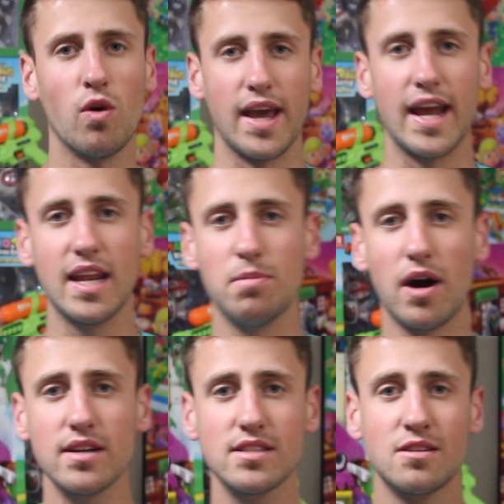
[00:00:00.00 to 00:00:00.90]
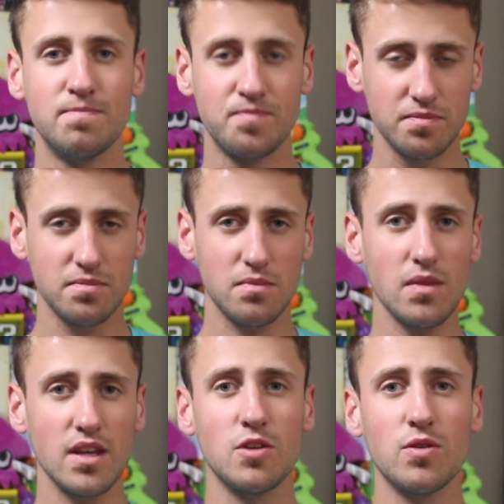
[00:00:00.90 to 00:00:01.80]
what, eighty bucks?
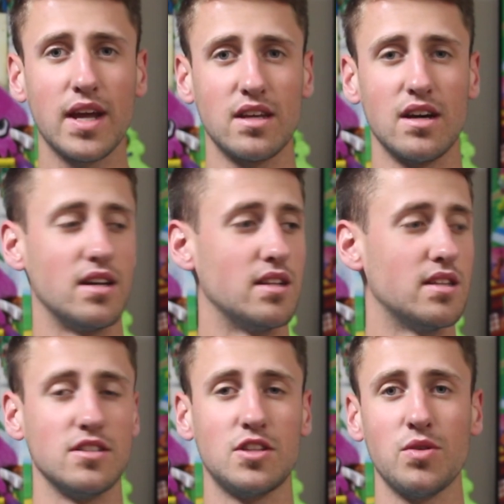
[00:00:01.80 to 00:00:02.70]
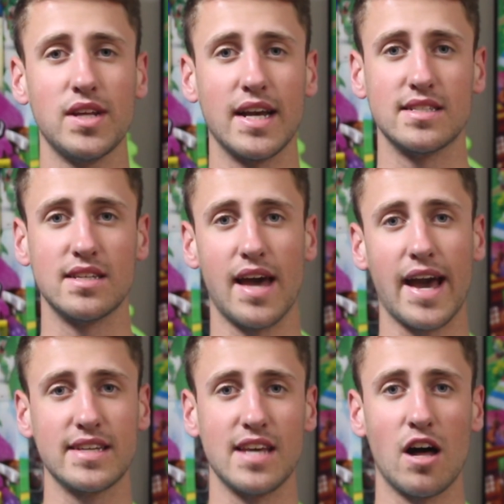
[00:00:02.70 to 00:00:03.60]
You can get the, the two D S
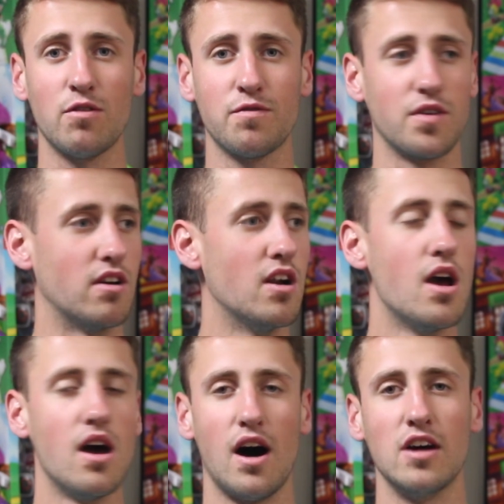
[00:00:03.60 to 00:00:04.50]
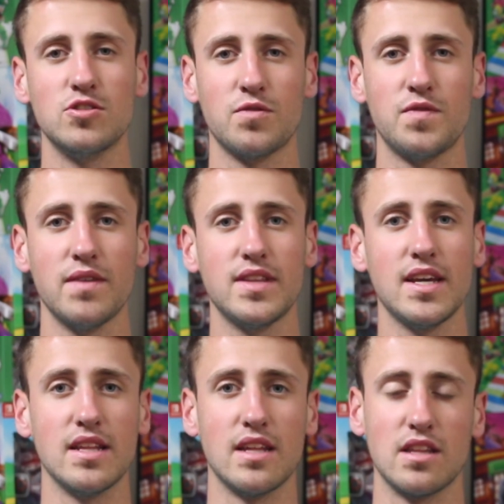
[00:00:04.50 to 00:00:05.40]
X L for one hundred
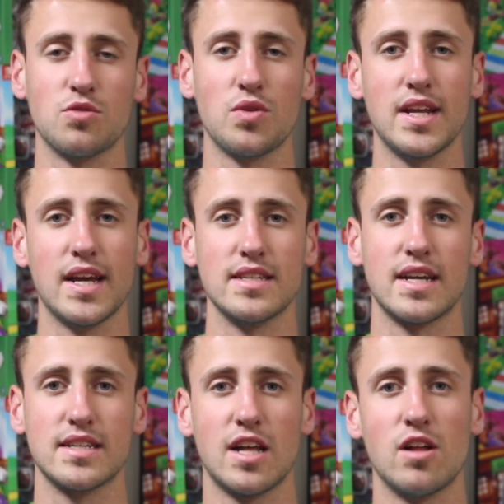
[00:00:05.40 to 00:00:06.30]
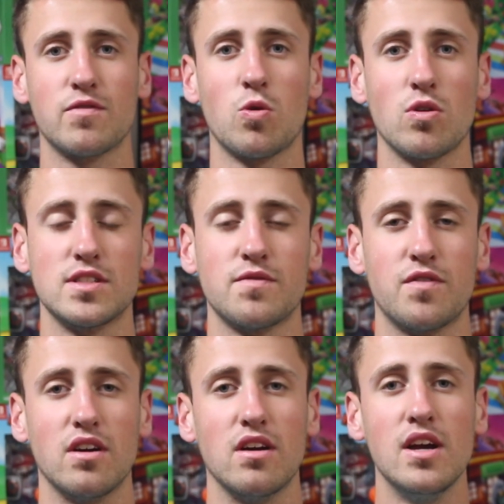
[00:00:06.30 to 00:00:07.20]
fifty and then the three D S X L, of course,
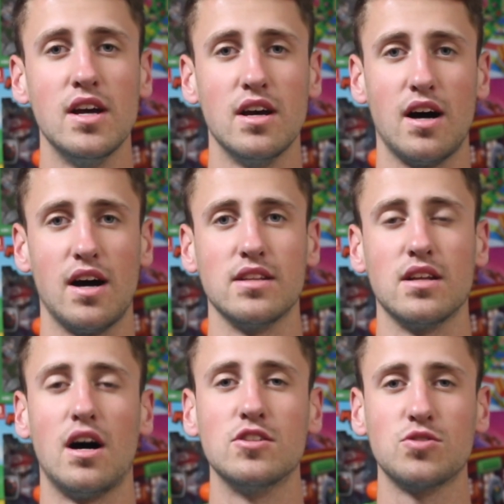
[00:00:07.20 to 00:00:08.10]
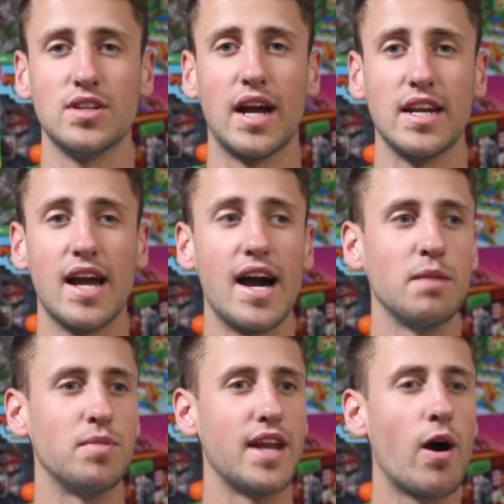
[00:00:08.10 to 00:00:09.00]
for uh, one hundred
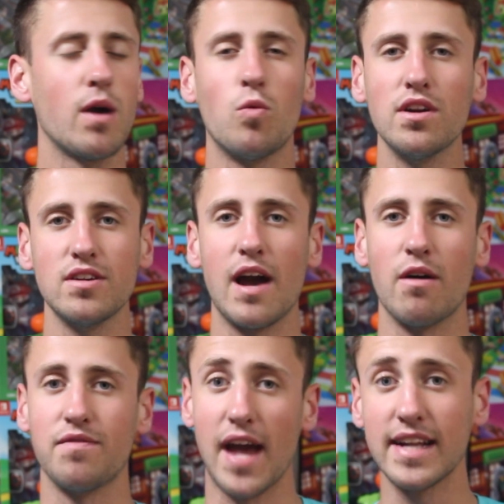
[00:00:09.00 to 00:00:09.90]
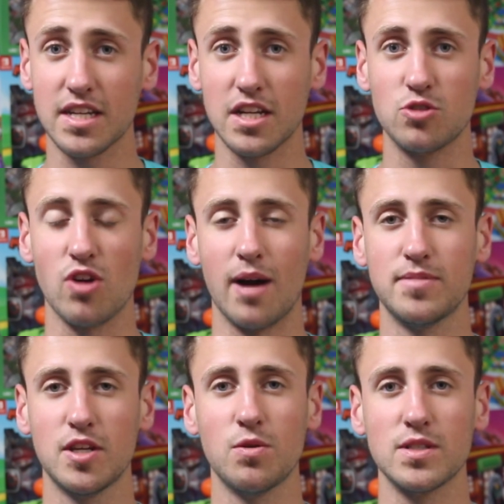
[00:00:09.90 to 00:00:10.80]
ninety-nine. But now I wonder now if that's going to
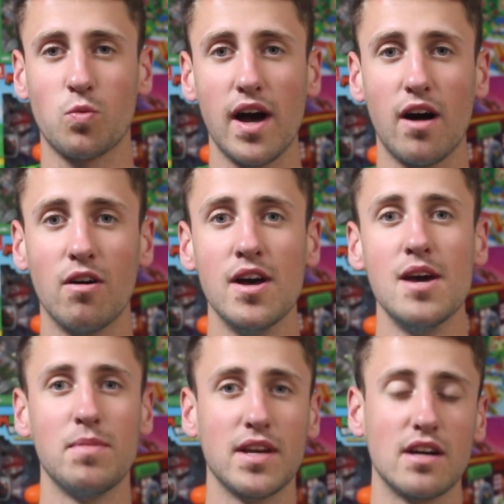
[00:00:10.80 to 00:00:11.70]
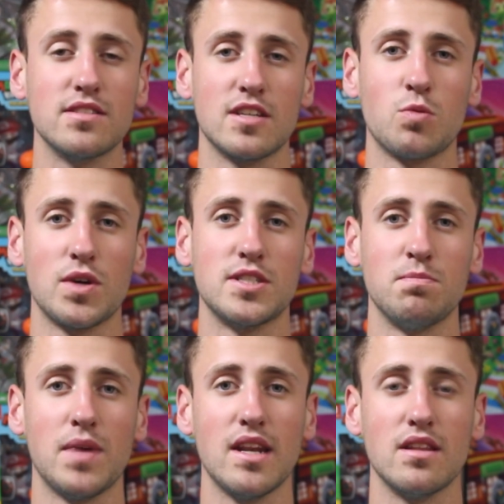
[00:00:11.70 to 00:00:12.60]
drop too as well because the Switch
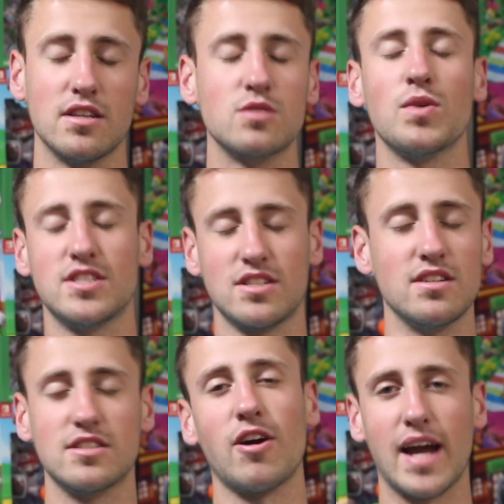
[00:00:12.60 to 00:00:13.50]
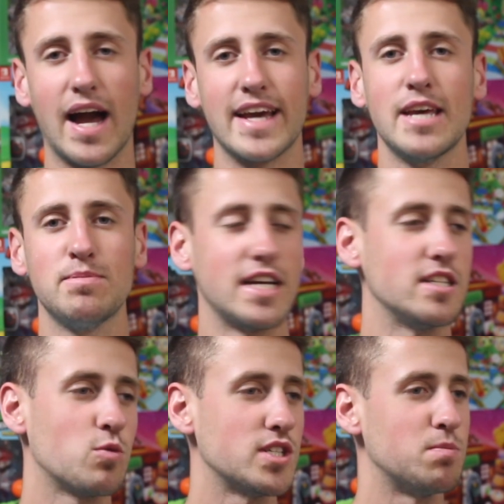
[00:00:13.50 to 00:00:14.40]
Min, the Switch, sorry, I keep
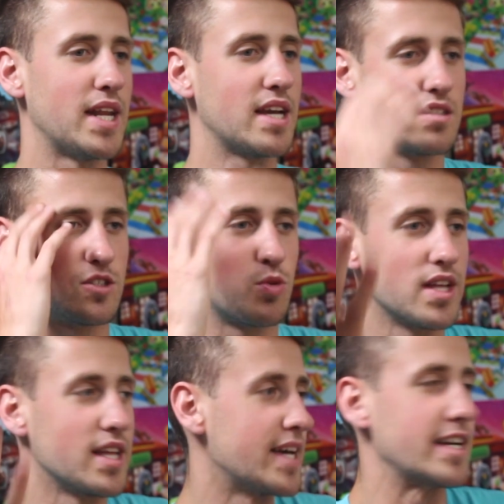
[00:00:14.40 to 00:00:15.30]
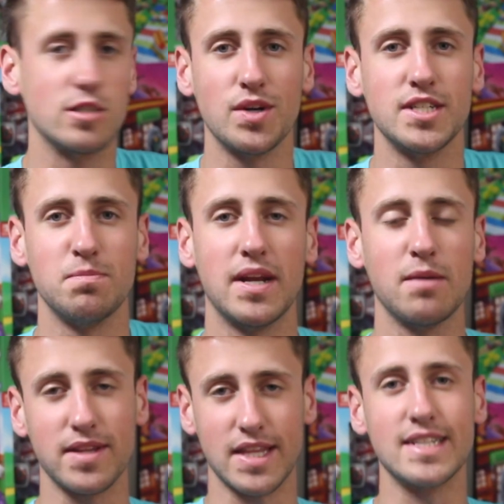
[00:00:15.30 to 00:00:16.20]
saying Switch Mini because it's really like a Switch
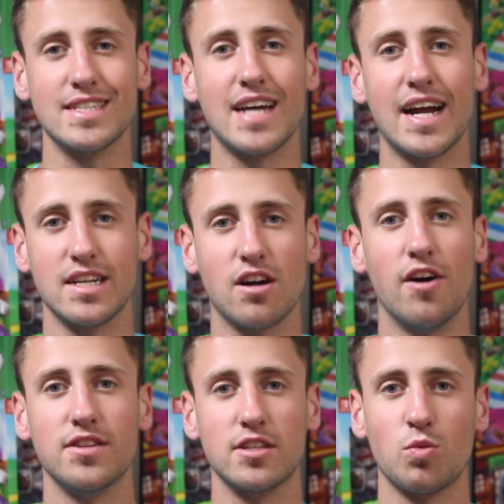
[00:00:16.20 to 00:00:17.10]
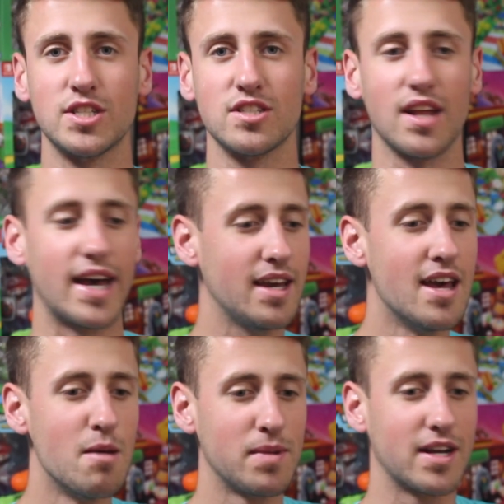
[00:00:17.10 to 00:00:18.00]
Mini, but they decided to call it the Switch Lite
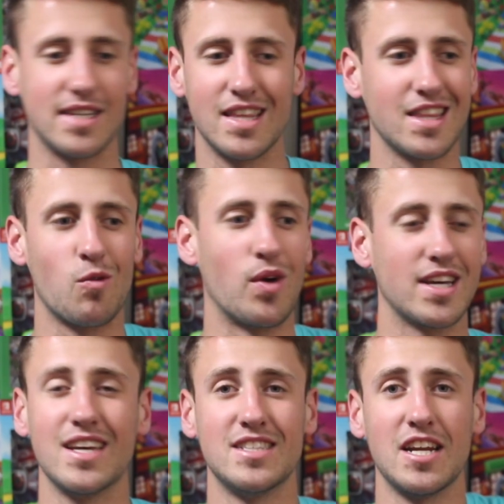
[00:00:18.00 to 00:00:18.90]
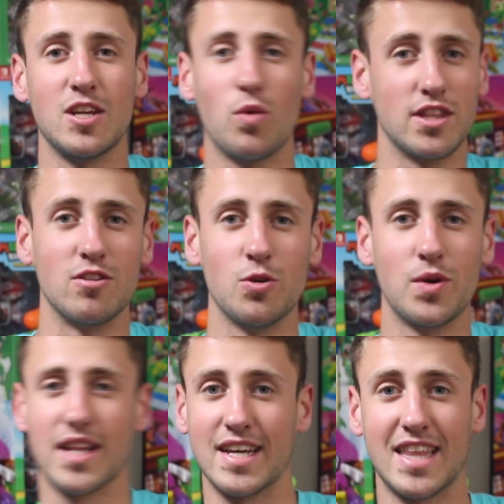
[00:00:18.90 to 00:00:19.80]
because I think they want to continue what they're
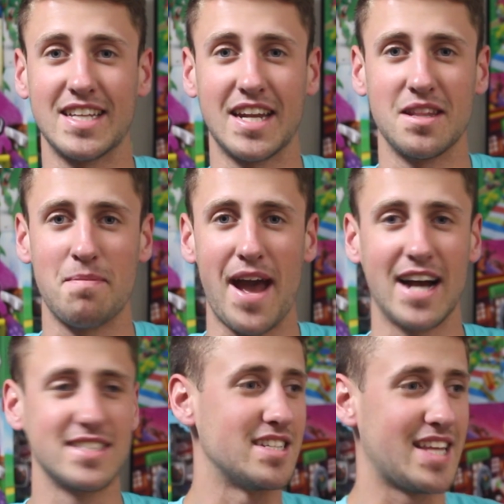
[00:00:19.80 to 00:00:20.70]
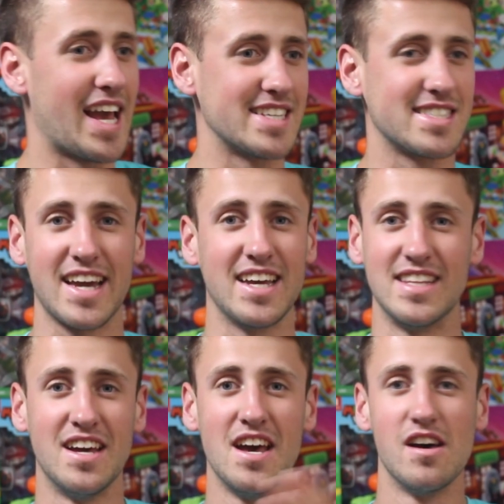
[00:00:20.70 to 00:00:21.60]
doing like they did in the past, the D S Lite
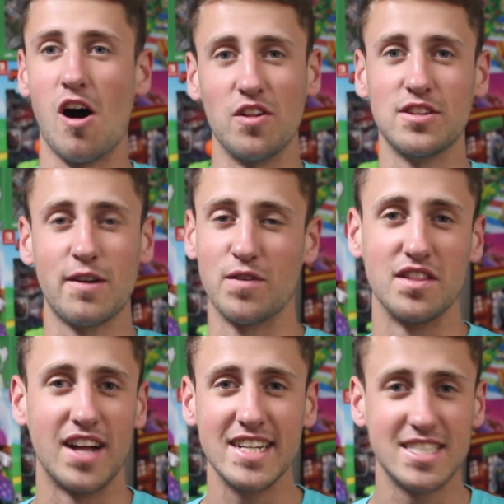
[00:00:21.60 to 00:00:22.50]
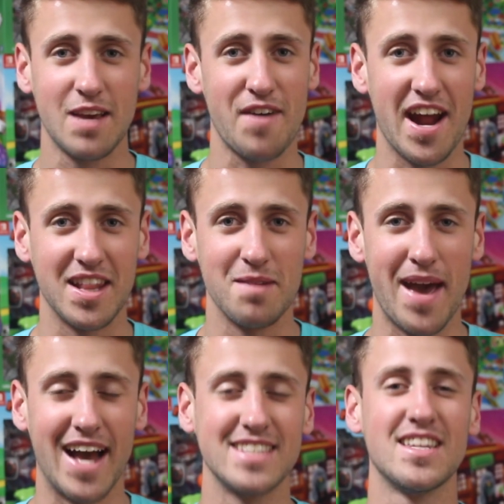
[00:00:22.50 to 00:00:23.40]
and all the different lights they've had in the
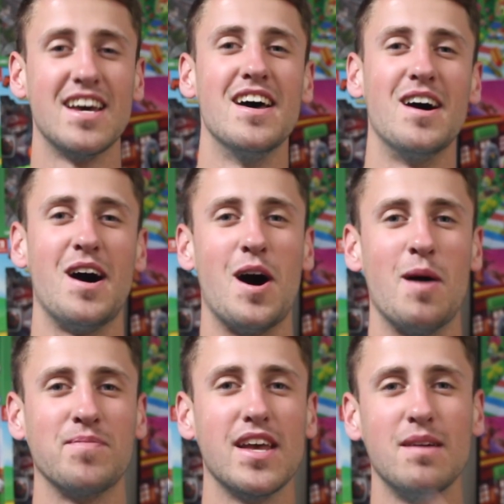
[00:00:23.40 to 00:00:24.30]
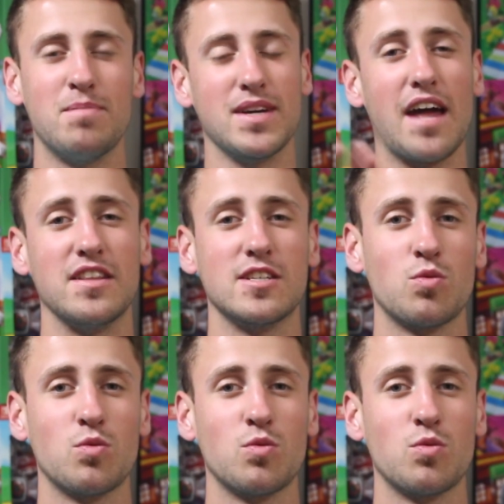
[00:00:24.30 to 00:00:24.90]
past. Um, but yeah, the